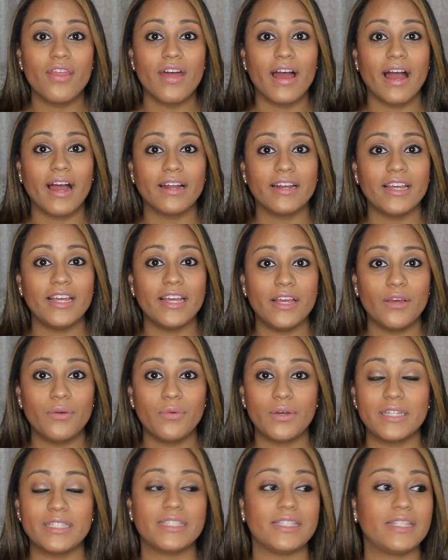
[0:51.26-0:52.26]
that he
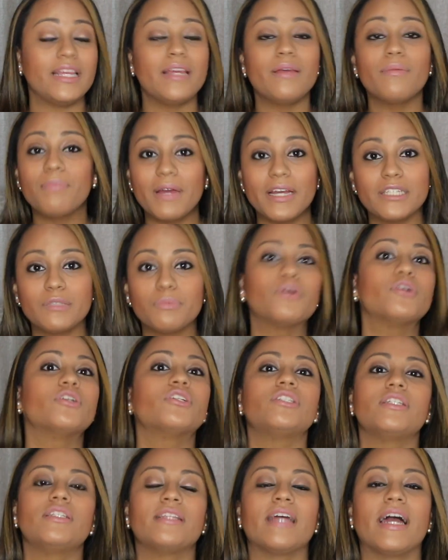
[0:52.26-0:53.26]
was the best
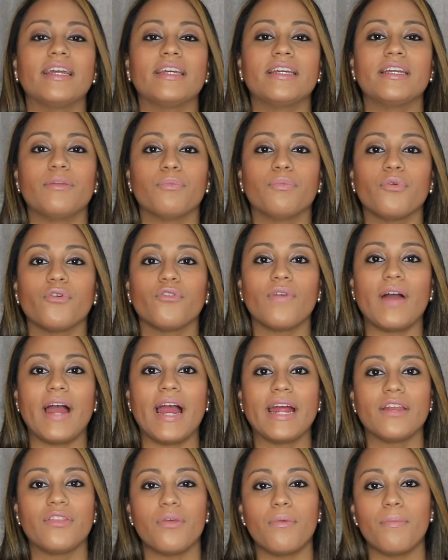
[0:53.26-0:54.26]
person that can
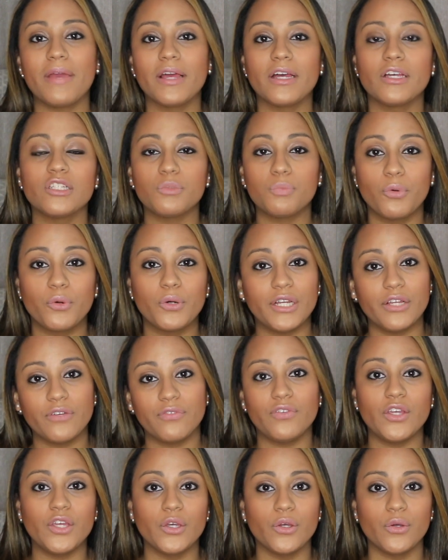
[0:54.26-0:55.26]
provide the male's point
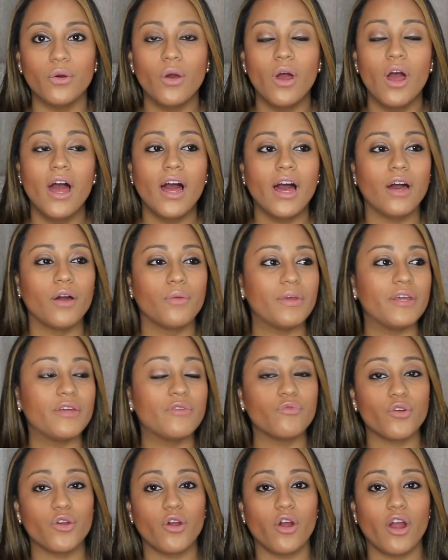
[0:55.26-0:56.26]
of view
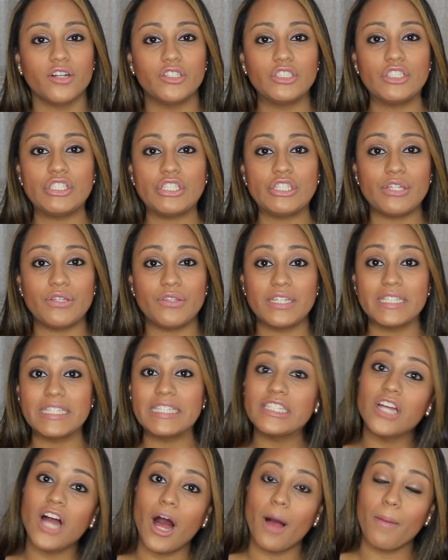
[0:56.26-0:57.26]
in regards to
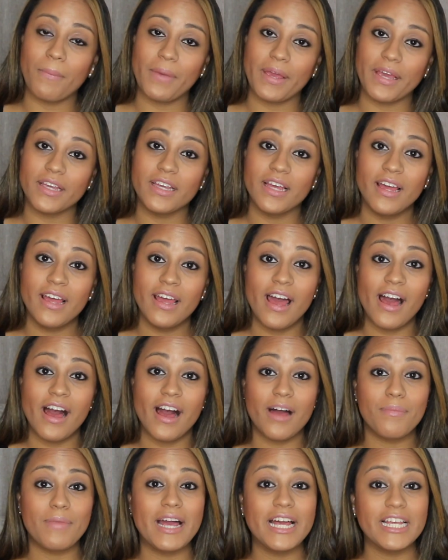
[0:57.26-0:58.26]
this topic.
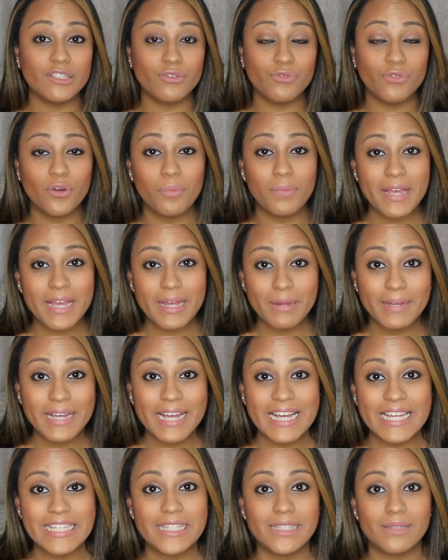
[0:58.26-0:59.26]
As for me and my
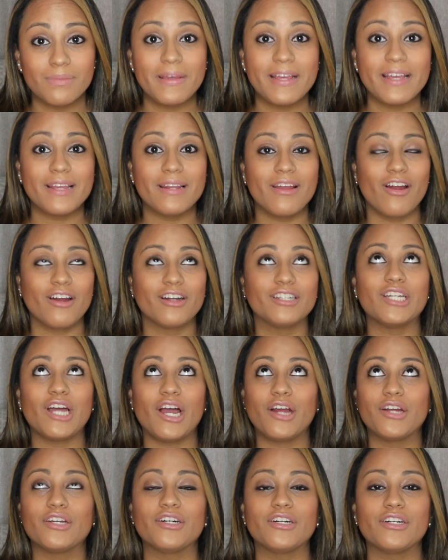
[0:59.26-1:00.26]
husband, our
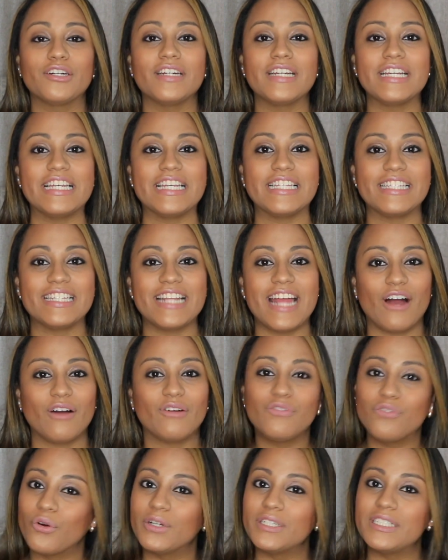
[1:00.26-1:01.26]
daughter is
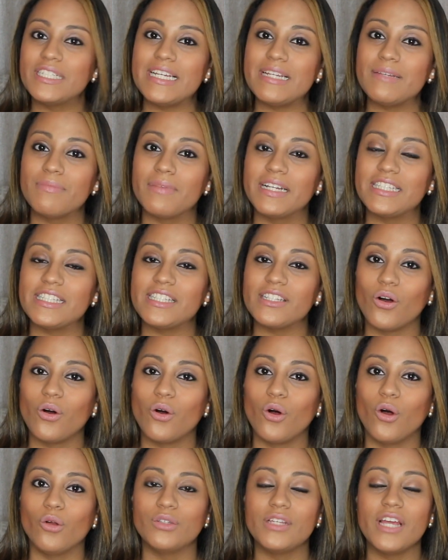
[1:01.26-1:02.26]
now 14 months
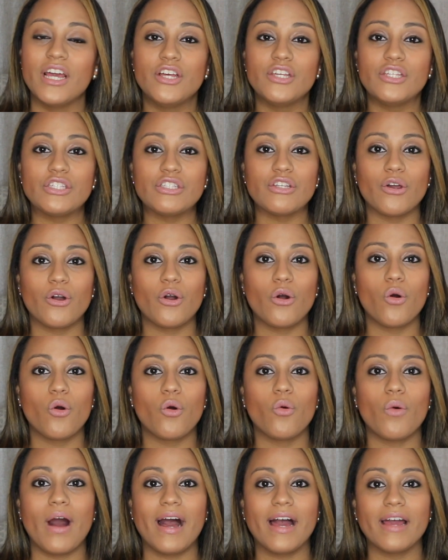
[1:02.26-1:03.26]
old,
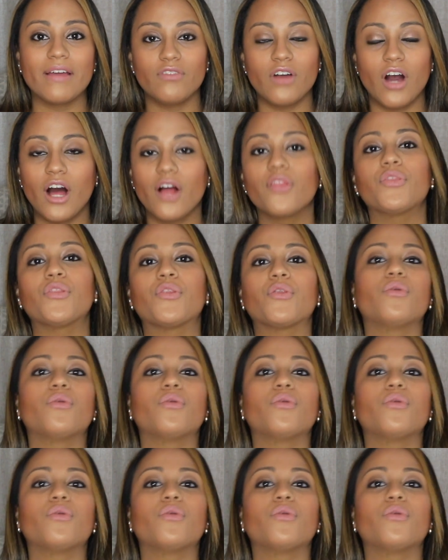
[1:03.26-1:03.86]
so I've gone